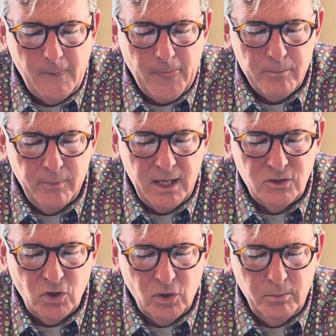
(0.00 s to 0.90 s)
may
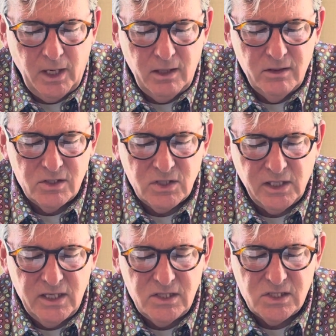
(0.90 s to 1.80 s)
terminate this
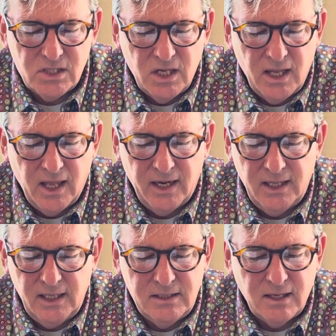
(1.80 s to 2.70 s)
lease at
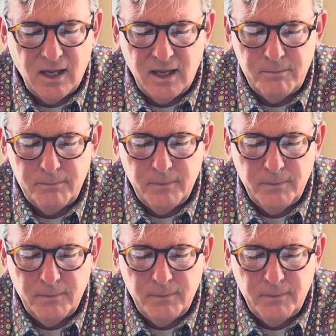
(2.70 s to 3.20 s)
any time.